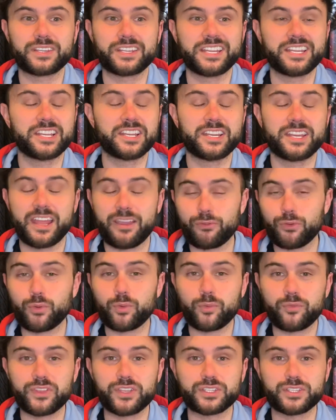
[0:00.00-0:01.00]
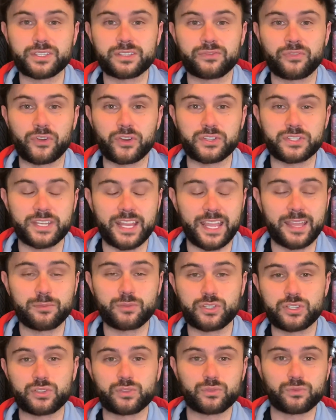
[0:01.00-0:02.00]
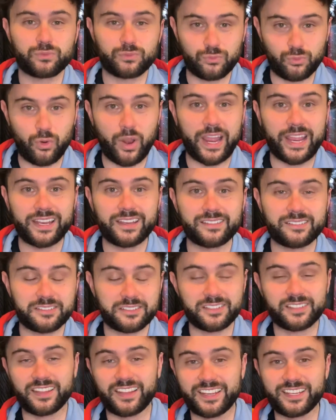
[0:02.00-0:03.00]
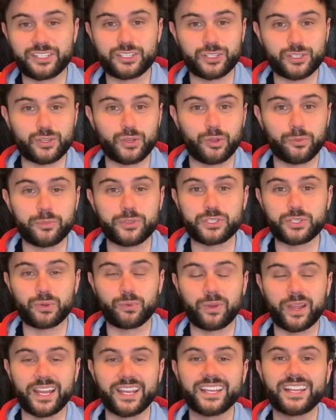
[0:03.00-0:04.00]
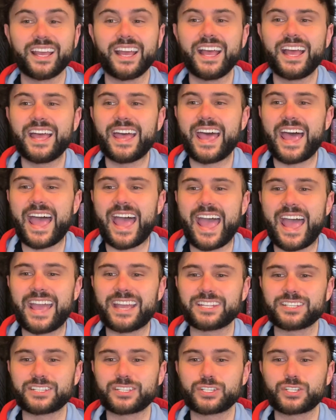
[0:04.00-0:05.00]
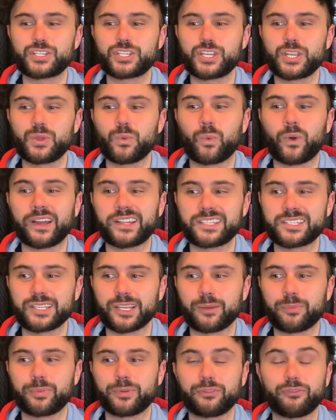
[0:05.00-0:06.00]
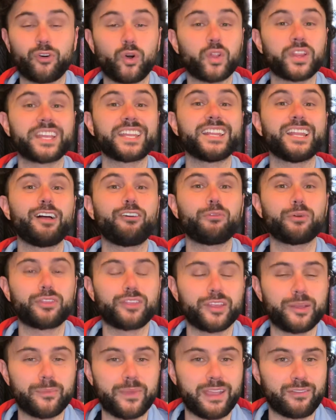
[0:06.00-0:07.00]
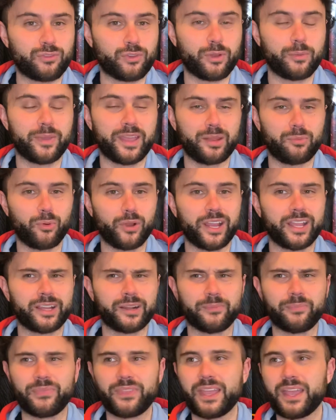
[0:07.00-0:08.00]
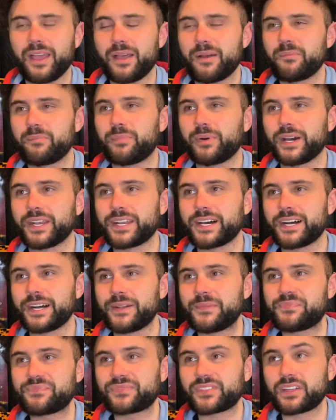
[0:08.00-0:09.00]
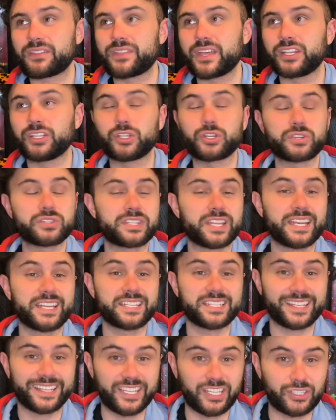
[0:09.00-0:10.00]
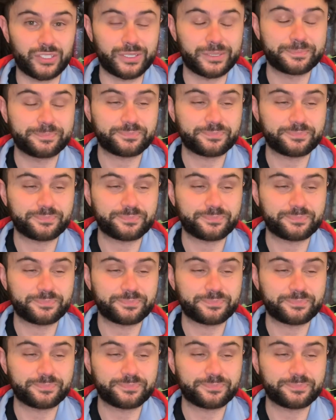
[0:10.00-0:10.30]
He never reveals his first name, just Wright, and he's just called Mr. Wright. And she winds up falling in love with him after a bad breakup, but then learns that he's a killer.